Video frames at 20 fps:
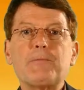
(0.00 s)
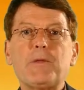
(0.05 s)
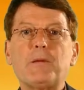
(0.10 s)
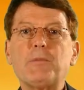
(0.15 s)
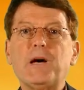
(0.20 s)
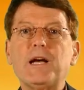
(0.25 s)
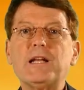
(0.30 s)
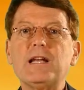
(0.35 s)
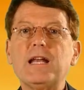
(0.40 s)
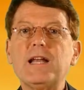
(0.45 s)

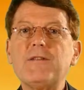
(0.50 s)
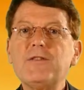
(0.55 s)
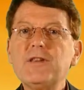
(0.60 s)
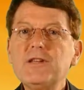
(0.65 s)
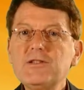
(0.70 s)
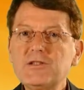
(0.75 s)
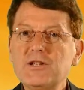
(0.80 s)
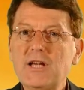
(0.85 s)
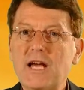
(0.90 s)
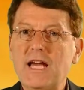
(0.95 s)
But in
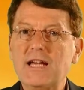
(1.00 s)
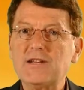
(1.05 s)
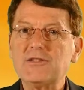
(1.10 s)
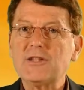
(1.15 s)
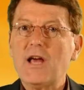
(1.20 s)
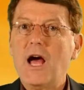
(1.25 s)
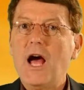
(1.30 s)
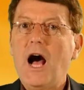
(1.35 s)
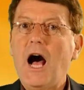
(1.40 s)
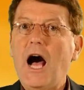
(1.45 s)
this
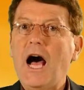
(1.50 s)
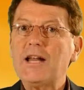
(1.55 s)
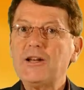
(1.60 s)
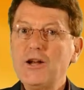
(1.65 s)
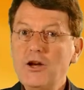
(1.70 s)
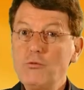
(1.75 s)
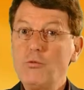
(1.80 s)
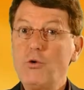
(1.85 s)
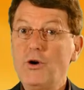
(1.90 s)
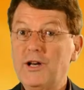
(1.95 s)
case, I
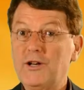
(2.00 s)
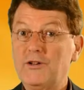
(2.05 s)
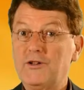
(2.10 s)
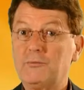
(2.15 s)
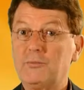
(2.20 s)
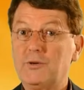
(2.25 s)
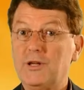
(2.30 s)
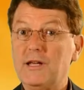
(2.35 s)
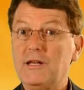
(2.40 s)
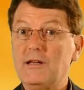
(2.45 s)
don't want it
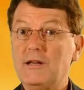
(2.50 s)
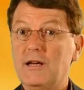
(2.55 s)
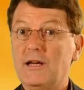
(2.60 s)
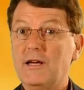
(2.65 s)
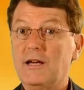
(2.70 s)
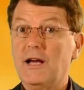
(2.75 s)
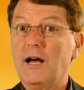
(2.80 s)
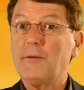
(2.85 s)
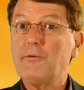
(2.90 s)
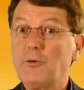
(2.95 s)
to be,
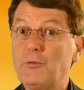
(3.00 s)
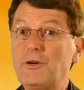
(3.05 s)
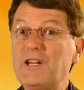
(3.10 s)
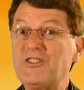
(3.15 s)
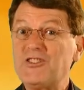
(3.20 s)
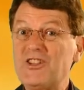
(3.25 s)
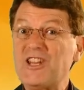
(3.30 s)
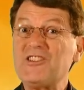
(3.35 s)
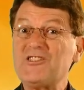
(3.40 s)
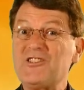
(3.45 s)
I'm not really
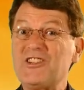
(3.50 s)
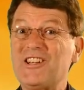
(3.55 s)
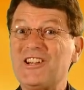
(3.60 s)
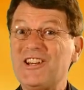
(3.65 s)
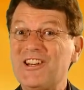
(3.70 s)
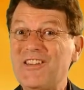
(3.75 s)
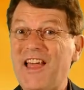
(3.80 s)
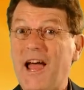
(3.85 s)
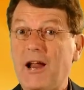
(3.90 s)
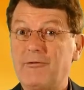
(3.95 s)
teaching
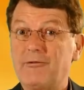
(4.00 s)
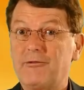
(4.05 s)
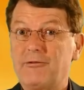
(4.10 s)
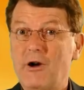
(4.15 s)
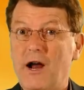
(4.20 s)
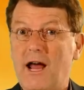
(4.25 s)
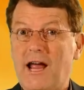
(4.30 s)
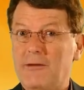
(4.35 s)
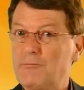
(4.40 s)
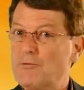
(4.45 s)
it in that
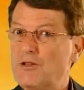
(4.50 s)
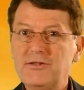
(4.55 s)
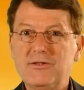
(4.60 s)
frame.